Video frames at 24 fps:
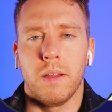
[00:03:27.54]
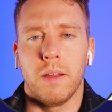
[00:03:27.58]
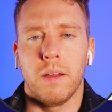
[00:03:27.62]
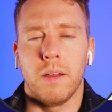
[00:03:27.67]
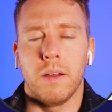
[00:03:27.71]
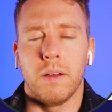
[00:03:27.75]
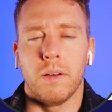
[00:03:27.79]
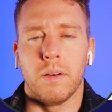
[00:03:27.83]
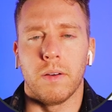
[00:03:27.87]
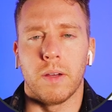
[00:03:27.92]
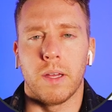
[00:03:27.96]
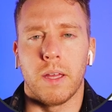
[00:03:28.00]

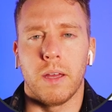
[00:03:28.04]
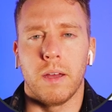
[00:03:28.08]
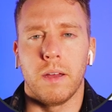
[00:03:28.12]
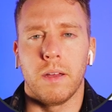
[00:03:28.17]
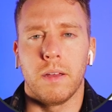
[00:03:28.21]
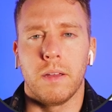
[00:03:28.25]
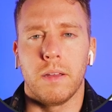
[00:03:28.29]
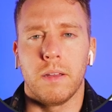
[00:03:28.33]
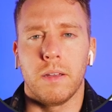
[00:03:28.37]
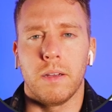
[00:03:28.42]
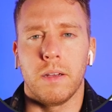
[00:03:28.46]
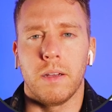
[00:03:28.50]
Okay,
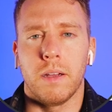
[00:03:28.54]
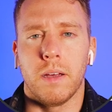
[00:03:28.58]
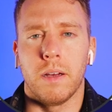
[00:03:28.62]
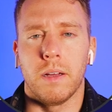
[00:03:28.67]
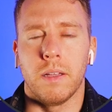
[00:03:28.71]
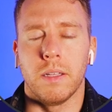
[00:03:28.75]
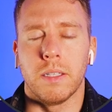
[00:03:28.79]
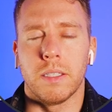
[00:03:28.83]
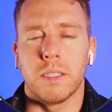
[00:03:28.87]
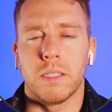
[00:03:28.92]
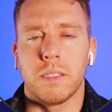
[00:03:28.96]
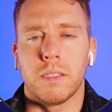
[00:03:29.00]
now
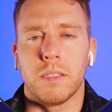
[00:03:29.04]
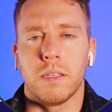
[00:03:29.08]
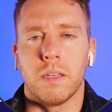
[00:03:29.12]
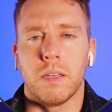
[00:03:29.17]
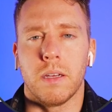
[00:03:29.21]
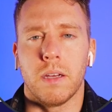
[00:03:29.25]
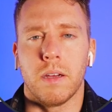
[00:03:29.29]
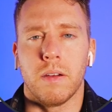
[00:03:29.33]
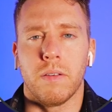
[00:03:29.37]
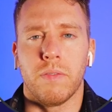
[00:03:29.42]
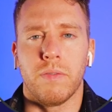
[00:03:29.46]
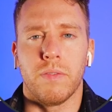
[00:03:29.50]
let's see
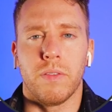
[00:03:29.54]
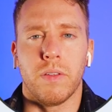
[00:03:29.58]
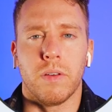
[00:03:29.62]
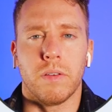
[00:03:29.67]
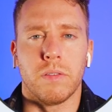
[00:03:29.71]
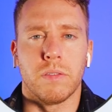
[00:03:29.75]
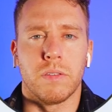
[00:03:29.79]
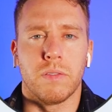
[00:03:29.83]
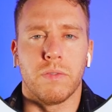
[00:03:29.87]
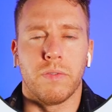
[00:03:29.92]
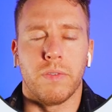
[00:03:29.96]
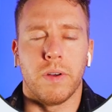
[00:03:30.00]
if
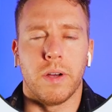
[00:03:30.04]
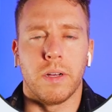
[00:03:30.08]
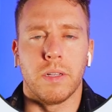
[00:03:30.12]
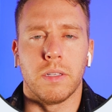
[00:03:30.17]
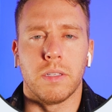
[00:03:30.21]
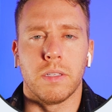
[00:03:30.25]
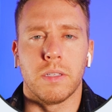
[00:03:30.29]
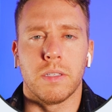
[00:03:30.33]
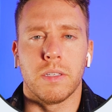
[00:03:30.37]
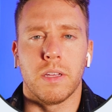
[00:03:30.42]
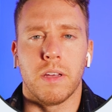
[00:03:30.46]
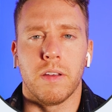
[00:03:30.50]
those
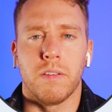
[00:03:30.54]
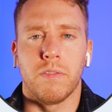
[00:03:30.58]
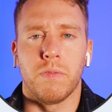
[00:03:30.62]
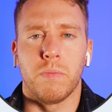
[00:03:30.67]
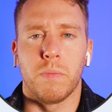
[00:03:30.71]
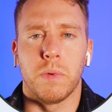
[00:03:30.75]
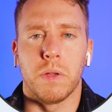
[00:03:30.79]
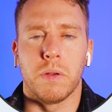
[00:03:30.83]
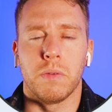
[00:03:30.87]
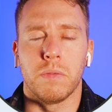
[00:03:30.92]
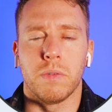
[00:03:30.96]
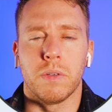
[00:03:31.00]
funds have
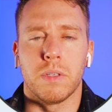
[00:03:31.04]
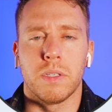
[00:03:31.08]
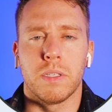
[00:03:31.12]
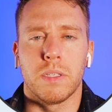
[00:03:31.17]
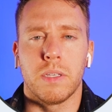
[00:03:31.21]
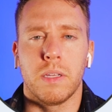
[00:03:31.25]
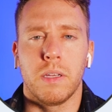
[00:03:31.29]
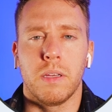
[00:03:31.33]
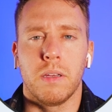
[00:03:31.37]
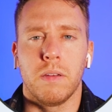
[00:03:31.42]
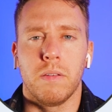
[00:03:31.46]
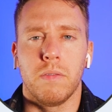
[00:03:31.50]
been
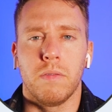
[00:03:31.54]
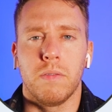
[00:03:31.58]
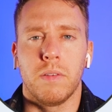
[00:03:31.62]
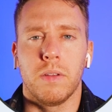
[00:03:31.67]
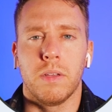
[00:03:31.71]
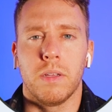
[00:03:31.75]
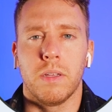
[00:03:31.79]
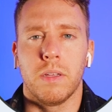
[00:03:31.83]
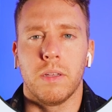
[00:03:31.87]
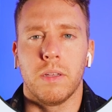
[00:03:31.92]
received.